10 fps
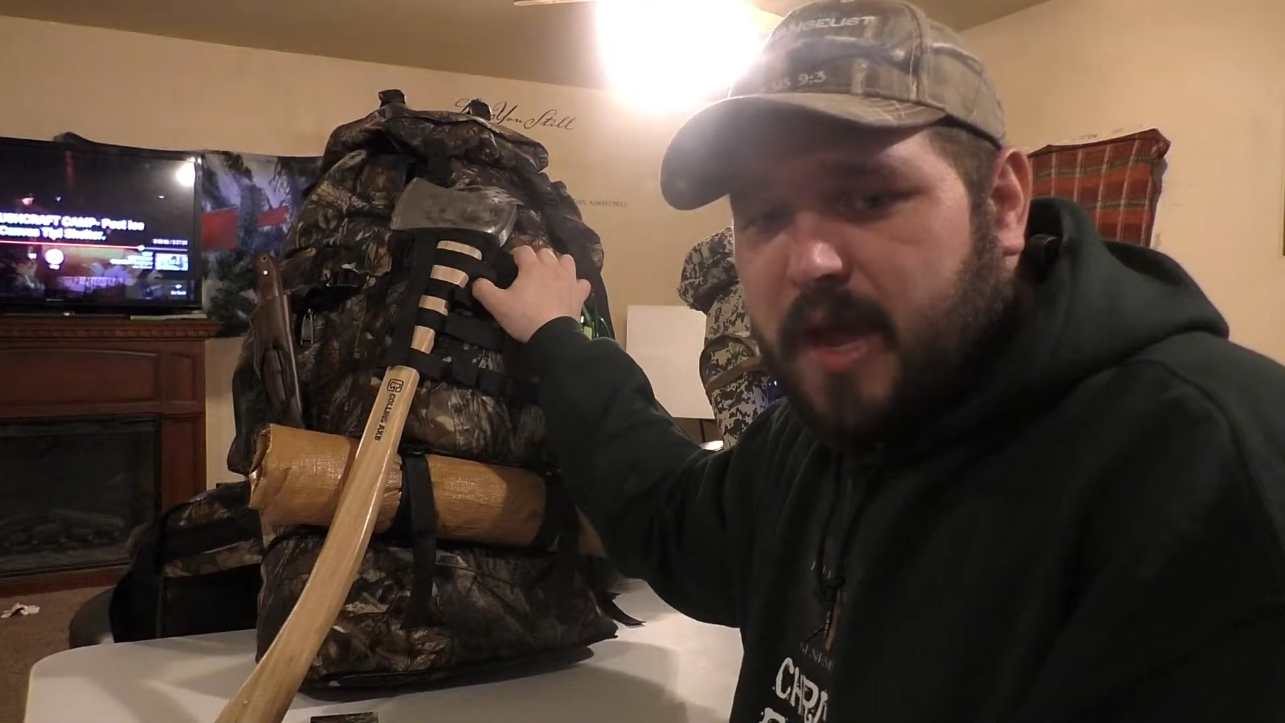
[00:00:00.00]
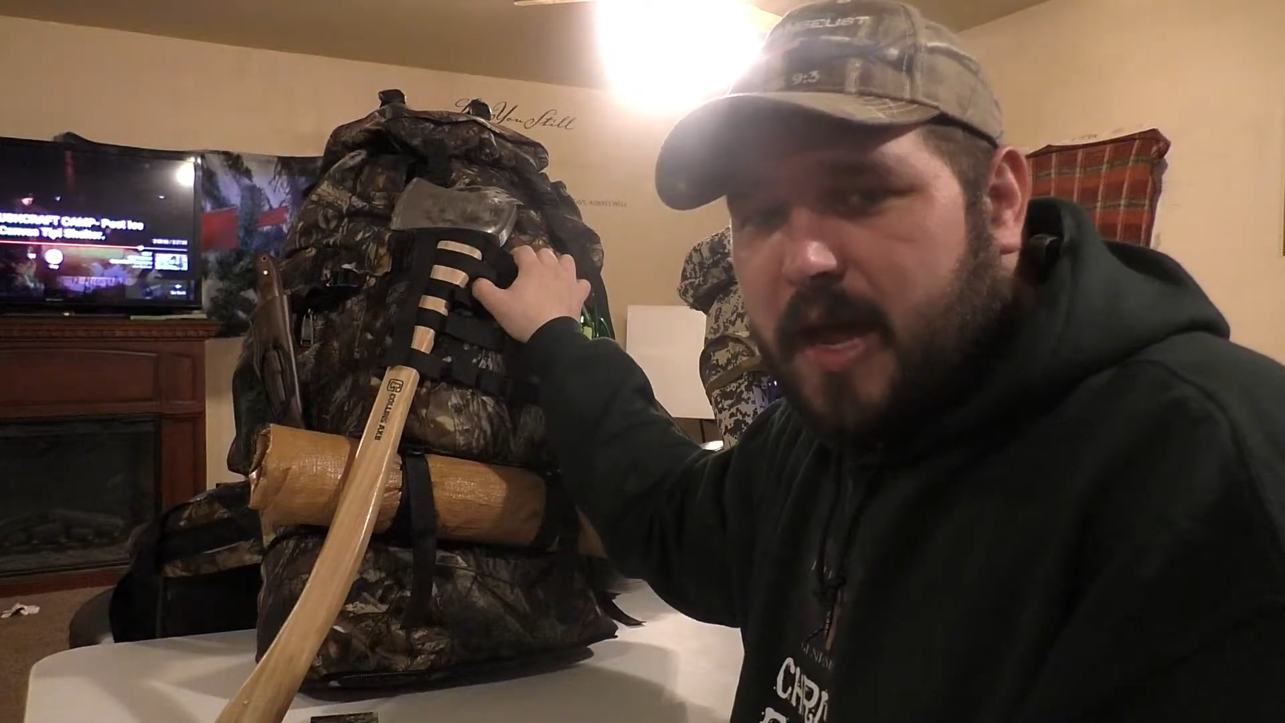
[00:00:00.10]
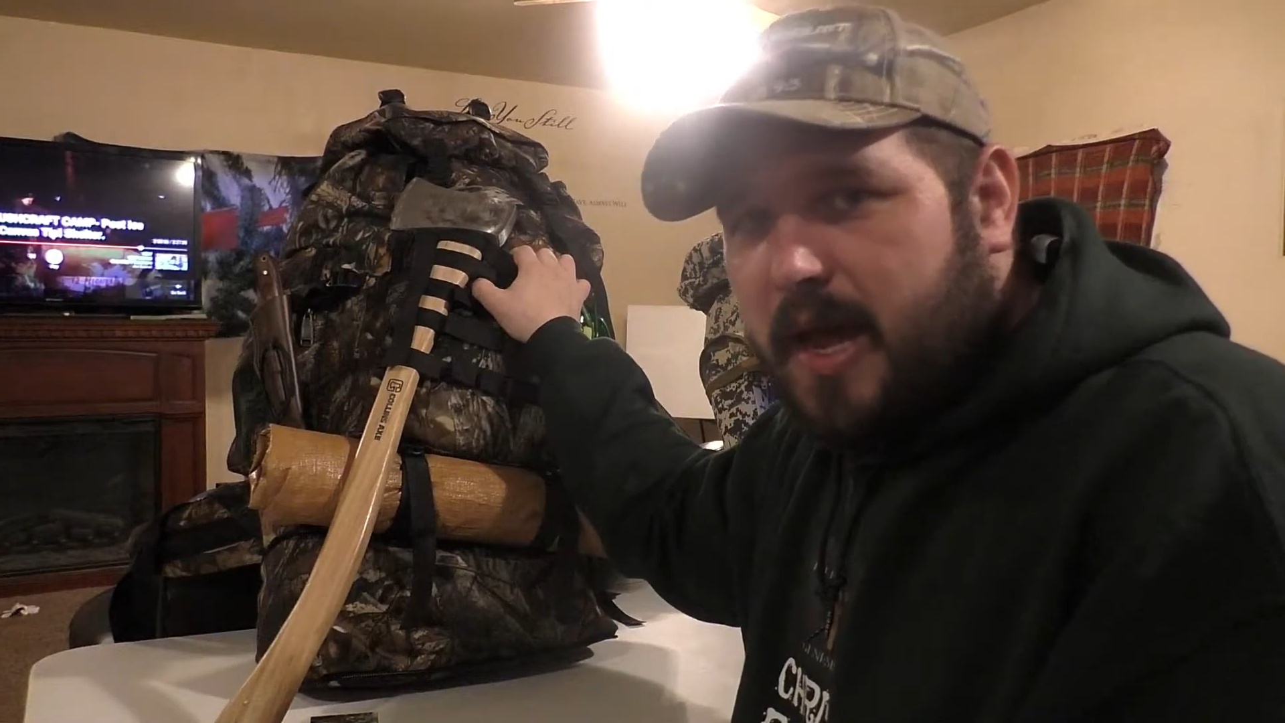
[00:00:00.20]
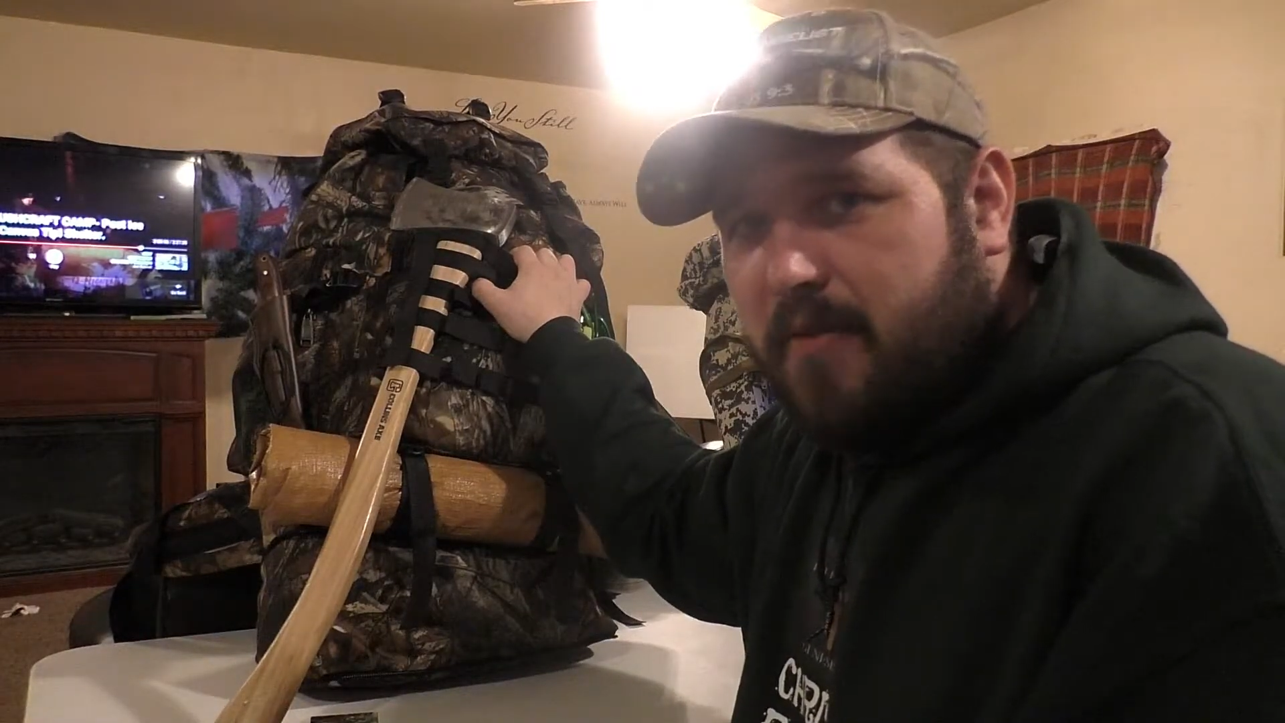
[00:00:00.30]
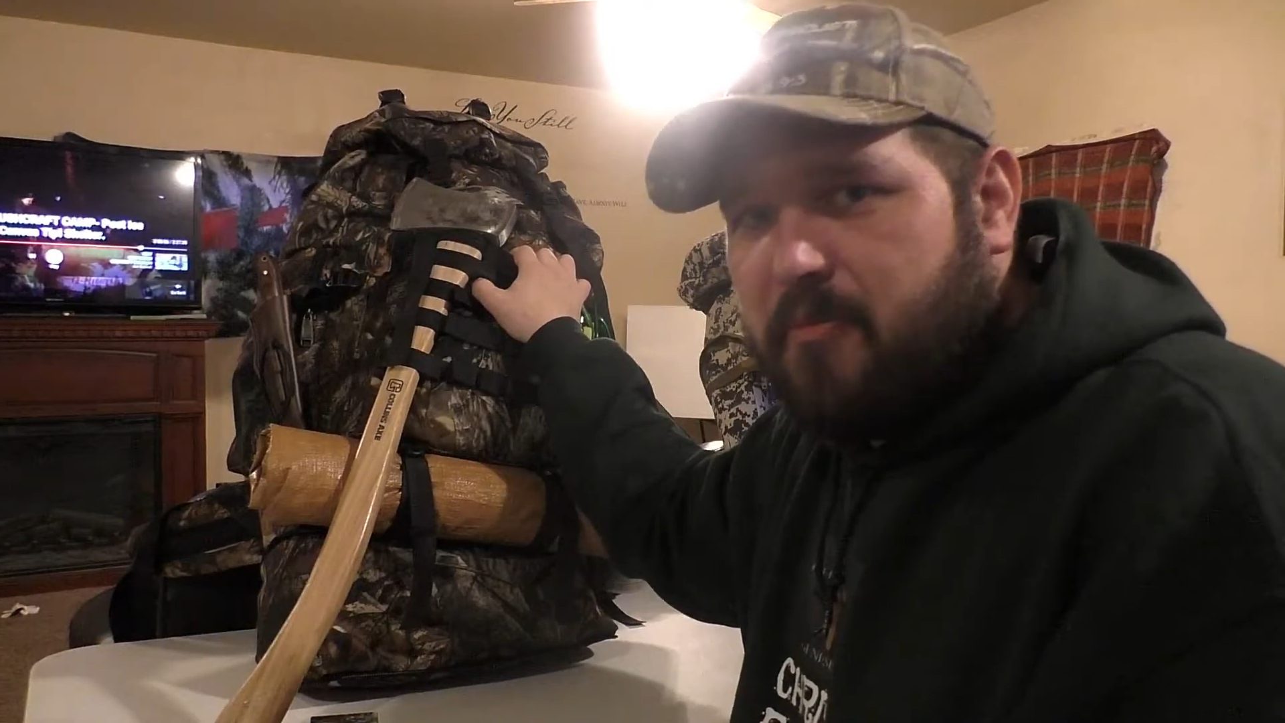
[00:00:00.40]

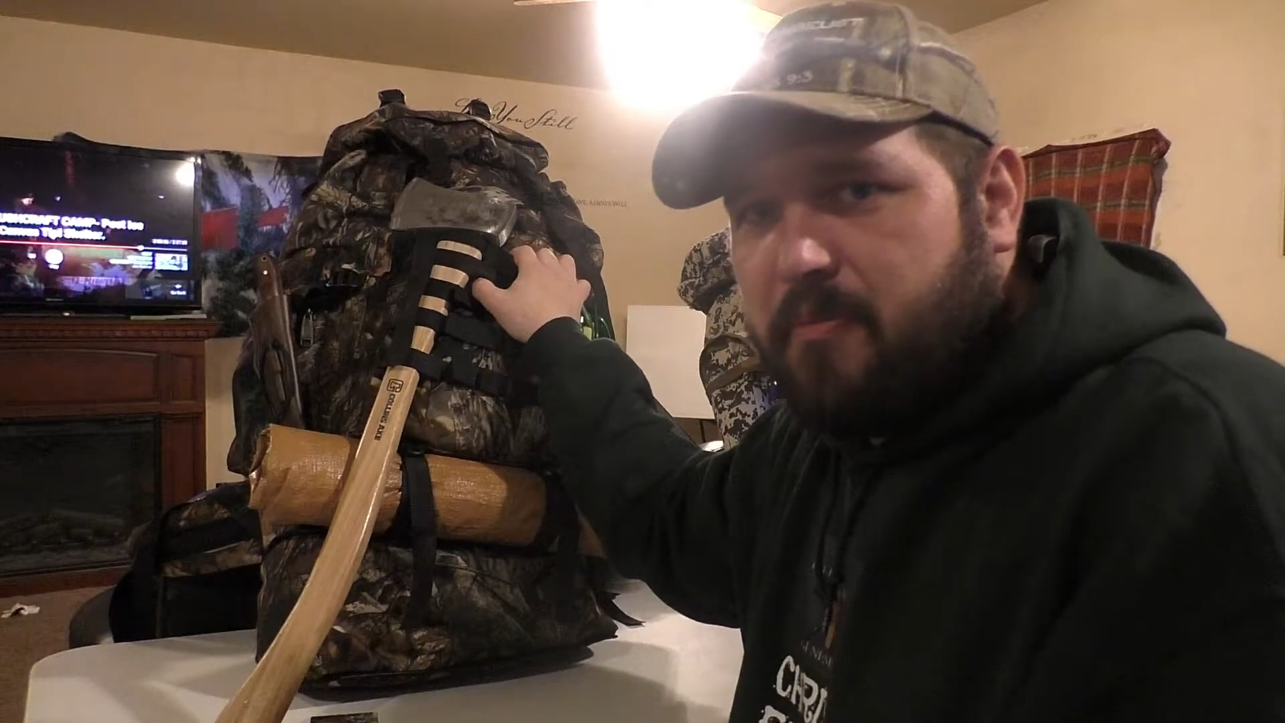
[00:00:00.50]
have